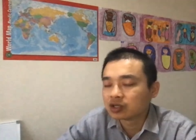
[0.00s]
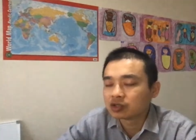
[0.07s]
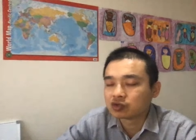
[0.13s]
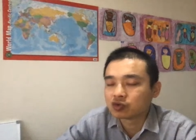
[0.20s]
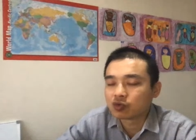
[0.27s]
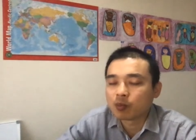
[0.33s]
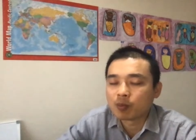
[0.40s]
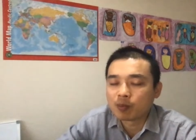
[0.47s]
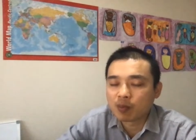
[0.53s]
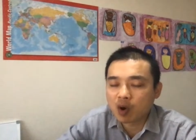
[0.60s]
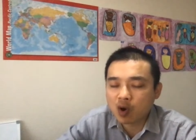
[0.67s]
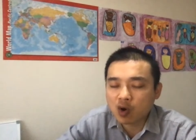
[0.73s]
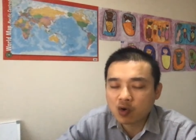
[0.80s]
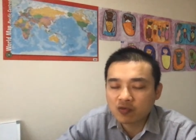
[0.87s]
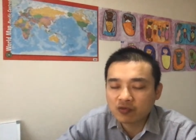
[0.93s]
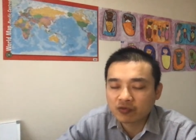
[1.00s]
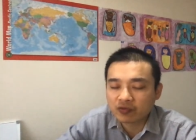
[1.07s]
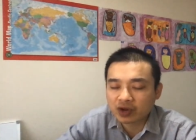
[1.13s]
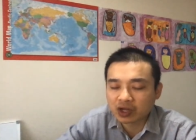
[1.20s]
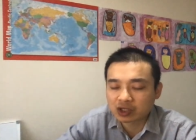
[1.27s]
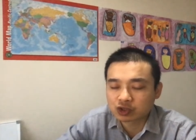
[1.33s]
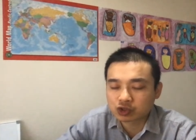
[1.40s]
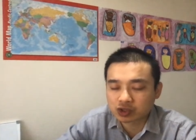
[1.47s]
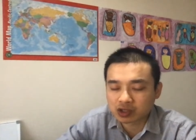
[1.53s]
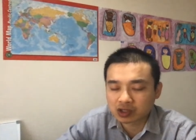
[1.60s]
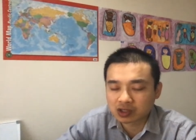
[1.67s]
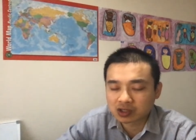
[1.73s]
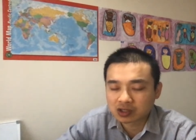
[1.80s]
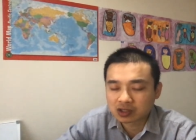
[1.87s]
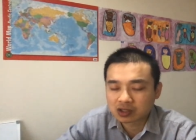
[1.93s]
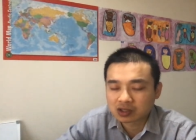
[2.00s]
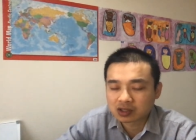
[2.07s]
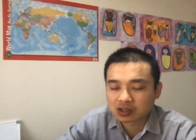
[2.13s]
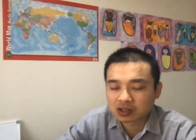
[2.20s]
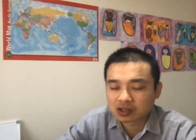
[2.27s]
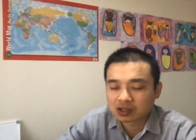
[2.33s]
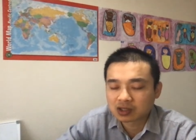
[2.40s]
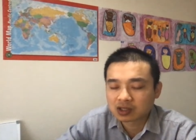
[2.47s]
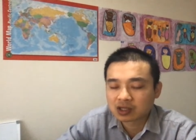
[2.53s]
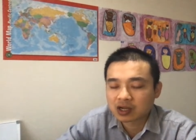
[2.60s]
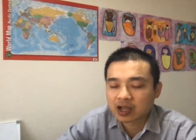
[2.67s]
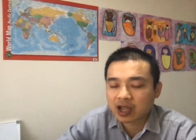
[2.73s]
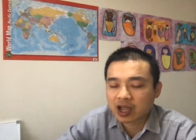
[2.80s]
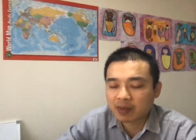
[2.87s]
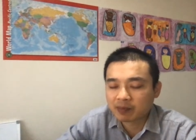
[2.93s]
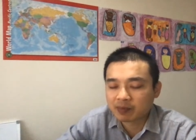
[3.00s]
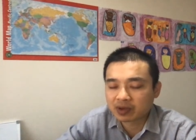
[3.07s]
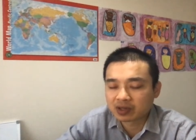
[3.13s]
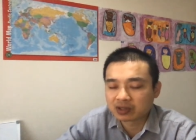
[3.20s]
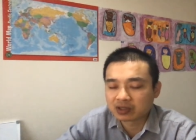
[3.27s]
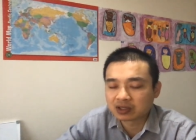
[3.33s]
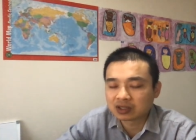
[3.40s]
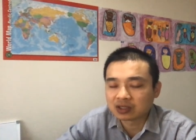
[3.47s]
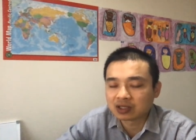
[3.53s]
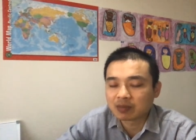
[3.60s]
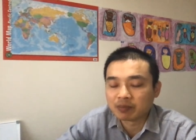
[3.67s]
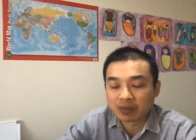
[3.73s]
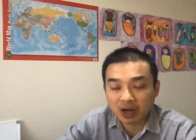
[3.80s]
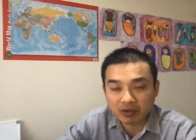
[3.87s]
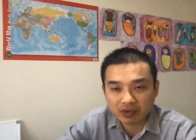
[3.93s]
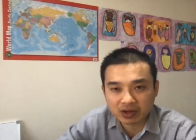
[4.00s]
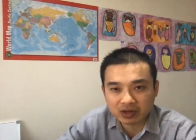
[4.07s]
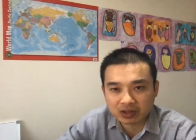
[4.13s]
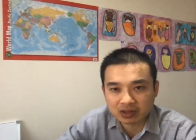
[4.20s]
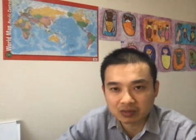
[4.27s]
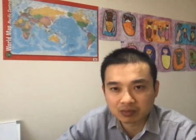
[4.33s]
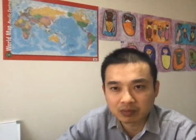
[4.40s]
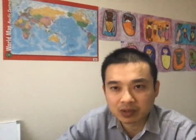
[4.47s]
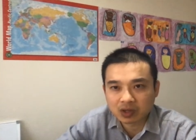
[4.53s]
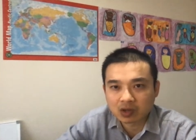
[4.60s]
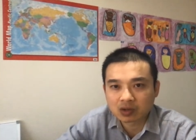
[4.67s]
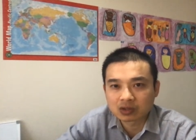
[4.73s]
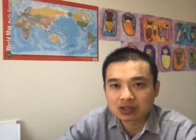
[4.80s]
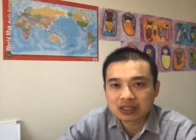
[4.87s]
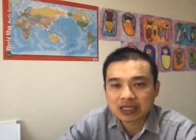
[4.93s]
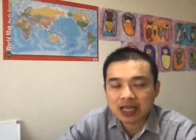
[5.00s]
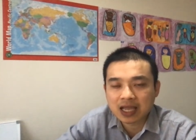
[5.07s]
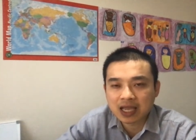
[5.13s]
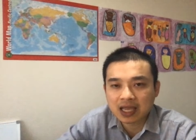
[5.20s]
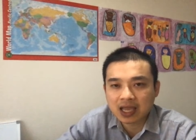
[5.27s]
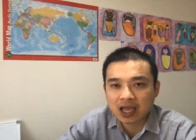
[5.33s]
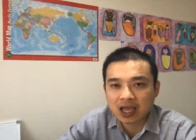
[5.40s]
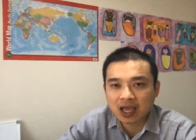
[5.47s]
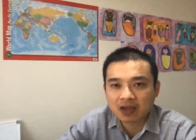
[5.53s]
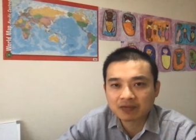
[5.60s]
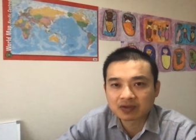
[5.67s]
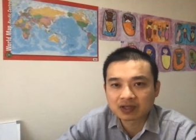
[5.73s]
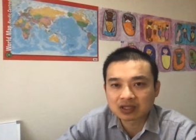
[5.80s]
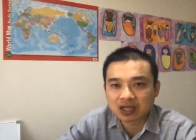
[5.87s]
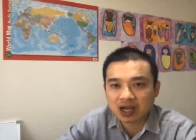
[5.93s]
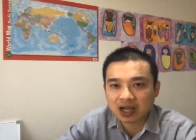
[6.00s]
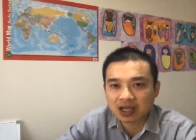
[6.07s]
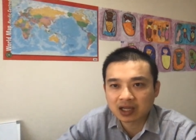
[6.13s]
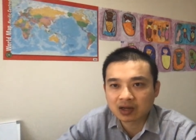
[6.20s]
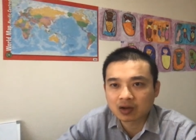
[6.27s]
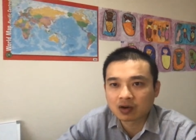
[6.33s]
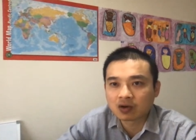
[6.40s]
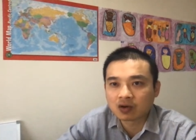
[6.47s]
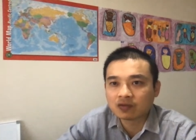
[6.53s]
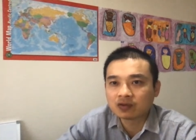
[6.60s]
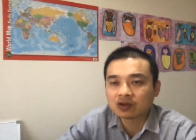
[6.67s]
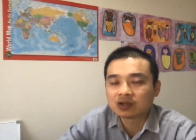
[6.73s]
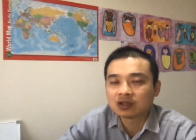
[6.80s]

So more fracture happen in America because they have a diet of